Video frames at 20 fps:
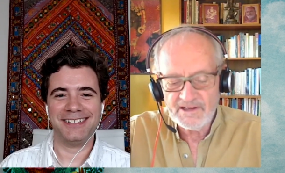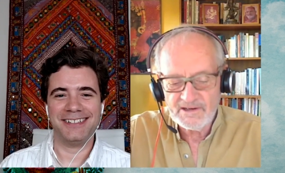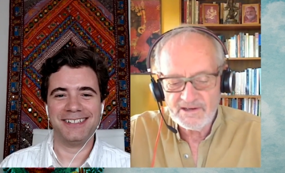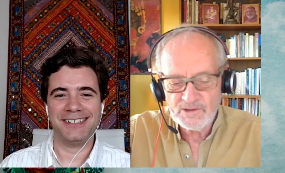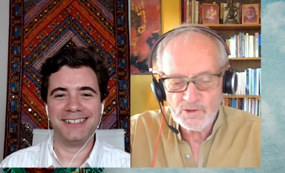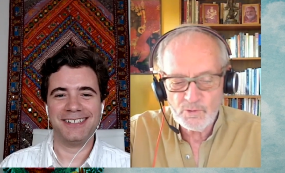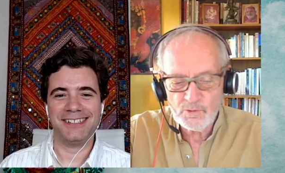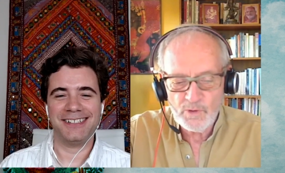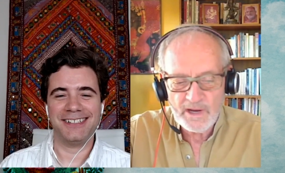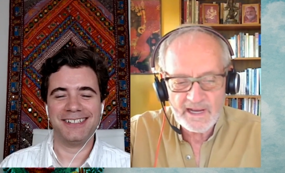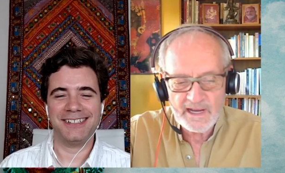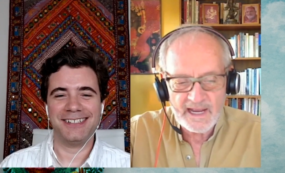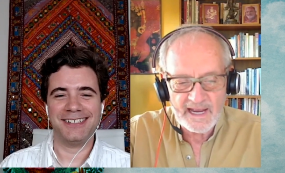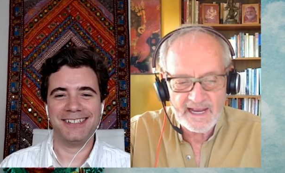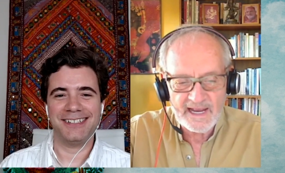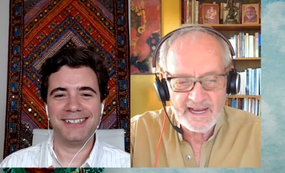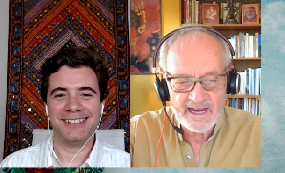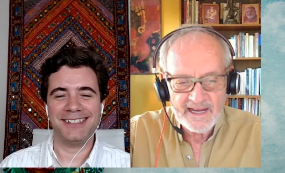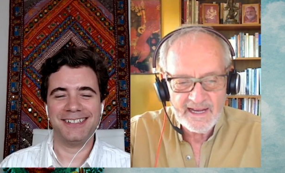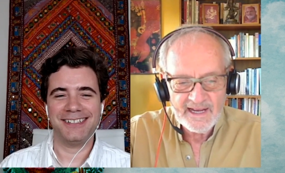Speaker 1: they're
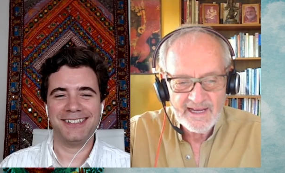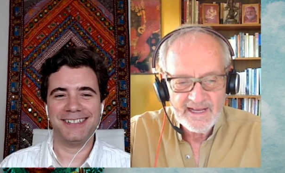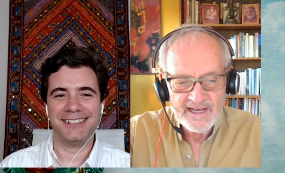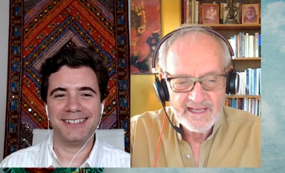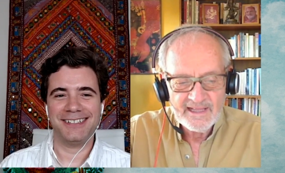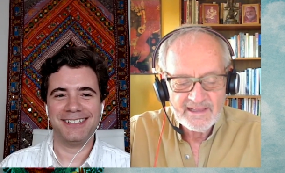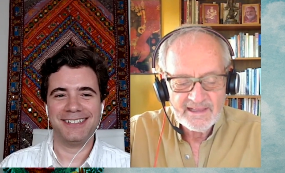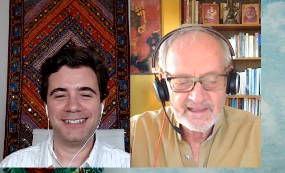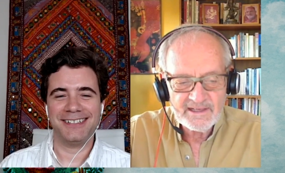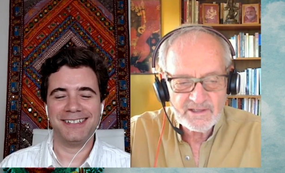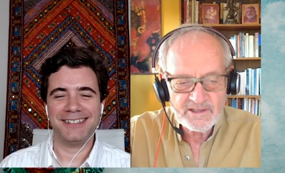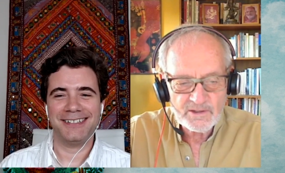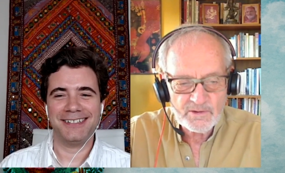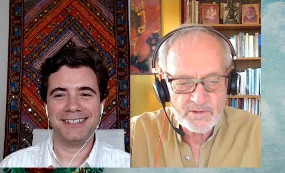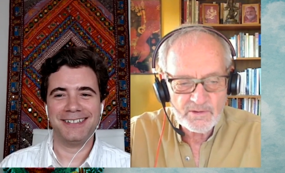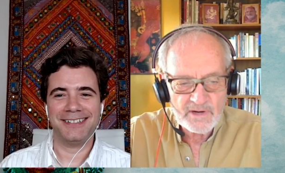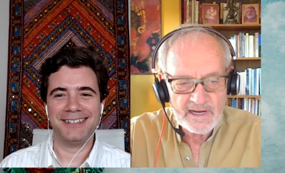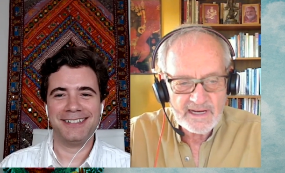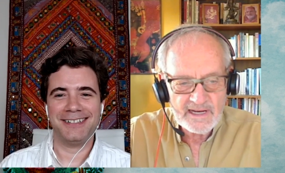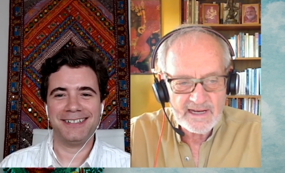tweaking the
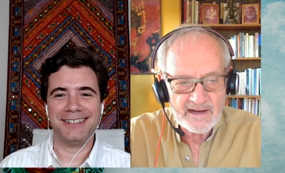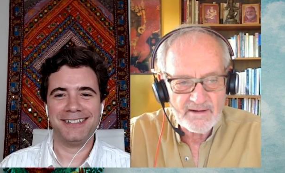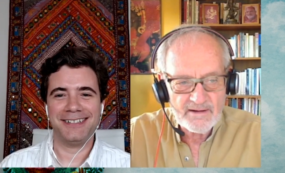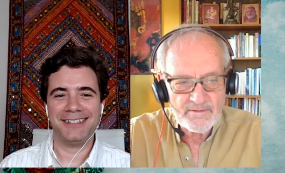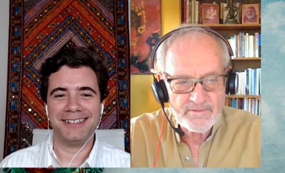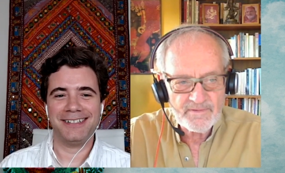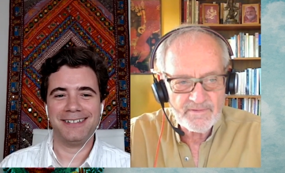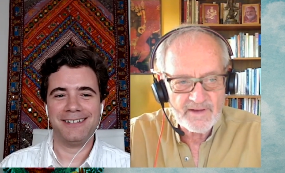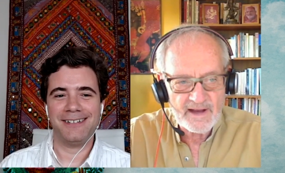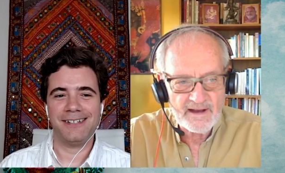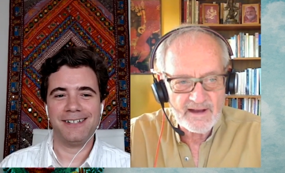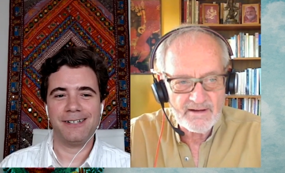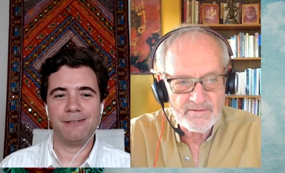degree of